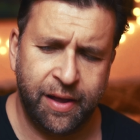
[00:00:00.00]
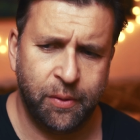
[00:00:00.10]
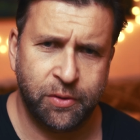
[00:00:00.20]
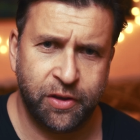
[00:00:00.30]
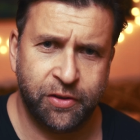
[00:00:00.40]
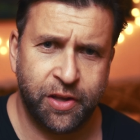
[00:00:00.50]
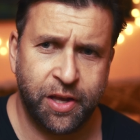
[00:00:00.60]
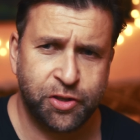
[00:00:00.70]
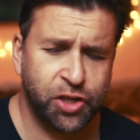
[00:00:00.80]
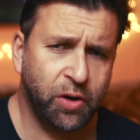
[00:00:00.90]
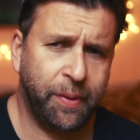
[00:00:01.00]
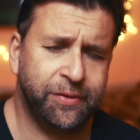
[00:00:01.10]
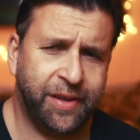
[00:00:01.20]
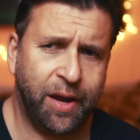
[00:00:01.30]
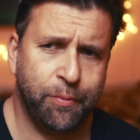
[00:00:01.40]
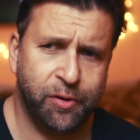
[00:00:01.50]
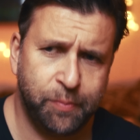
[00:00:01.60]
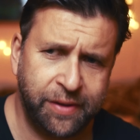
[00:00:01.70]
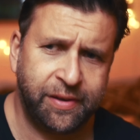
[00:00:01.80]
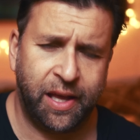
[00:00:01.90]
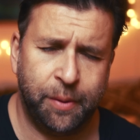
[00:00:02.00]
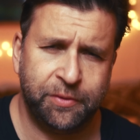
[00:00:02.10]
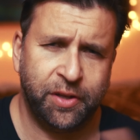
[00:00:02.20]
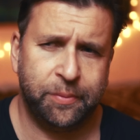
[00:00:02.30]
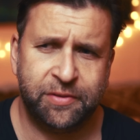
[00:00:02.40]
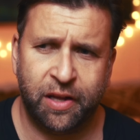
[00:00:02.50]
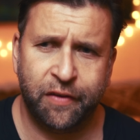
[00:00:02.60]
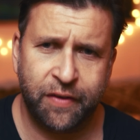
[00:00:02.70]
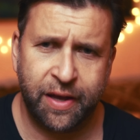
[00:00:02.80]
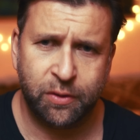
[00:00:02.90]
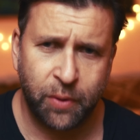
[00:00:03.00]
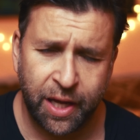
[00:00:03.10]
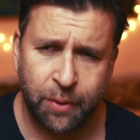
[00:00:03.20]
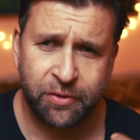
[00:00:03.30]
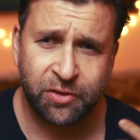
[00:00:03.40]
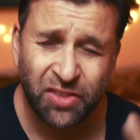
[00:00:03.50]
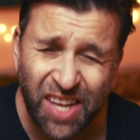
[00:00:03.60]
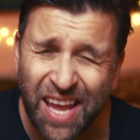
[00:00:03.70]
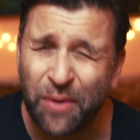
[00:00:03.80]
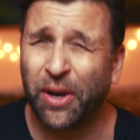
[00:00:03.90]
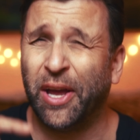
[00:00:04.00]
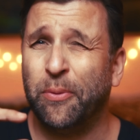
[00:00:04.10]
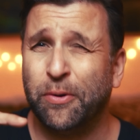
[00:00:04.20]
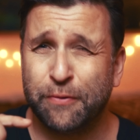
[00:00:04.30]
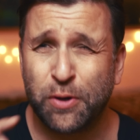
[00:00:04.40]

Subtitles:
I was using shoulder-mounted cameras, beta cams type stuff, and the way I was seeing what I was